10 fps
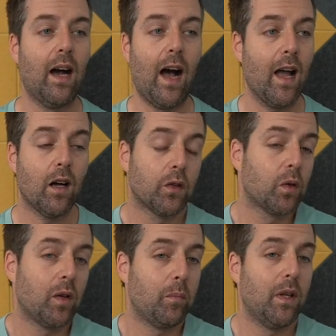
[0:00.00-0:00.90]
I
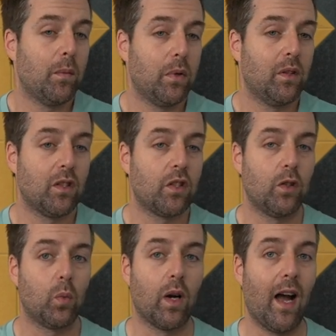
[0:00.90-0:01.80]
also have been in
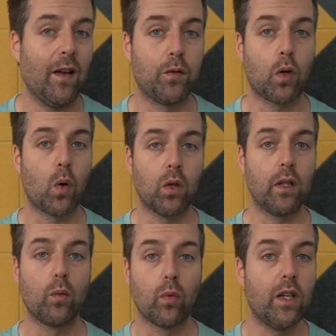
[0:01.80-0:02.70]
positions where I've
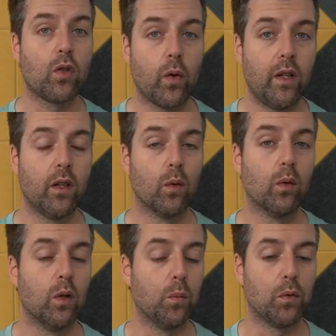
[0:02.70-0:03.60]
totally retreated a
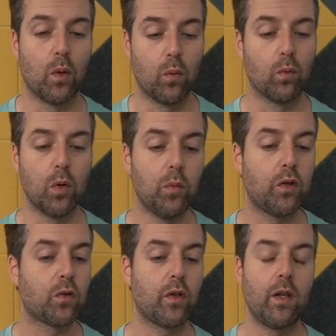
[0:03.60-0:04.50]
room. So a room was
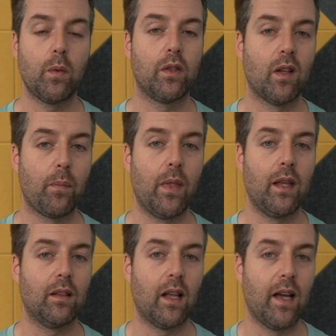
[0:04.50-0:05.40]
treated with
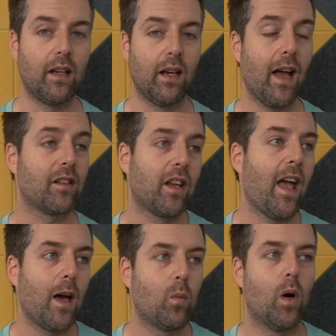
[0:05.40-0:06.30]
something like, I actually
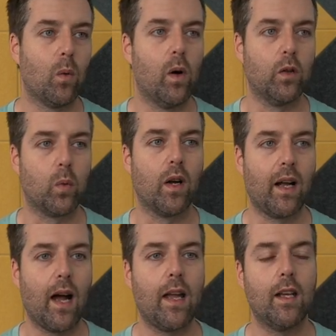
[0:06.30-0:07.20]
had one once where a
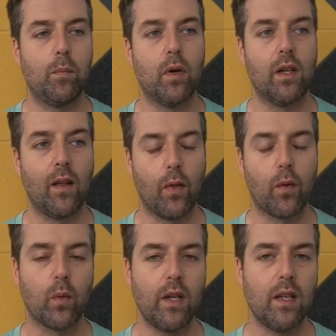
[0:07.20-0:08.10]
guy had put in
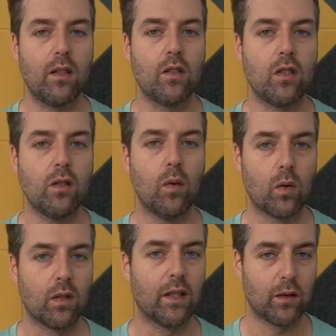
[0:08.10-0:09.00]
3-inch
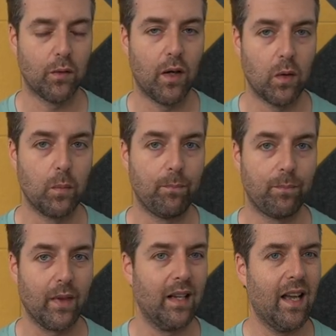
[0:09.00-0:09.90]
Auralex foam.
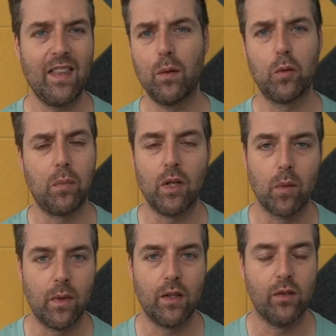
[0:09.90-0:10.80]
And I think it was
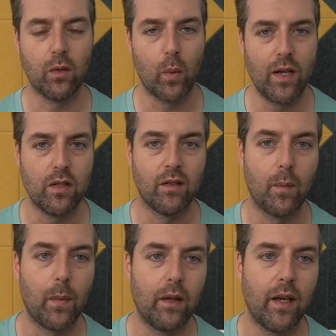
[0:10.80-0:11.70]
pyramids or wedges,
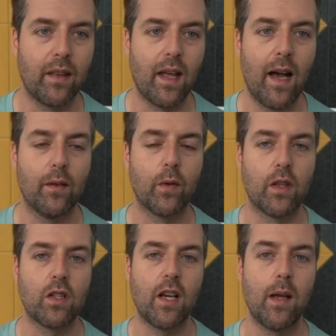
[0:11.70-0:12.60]
something like that for
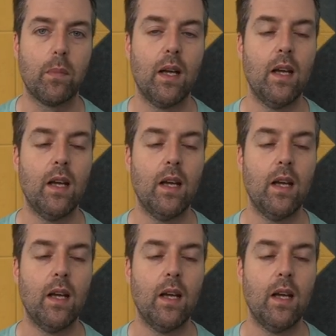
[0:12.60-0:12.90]
the shape.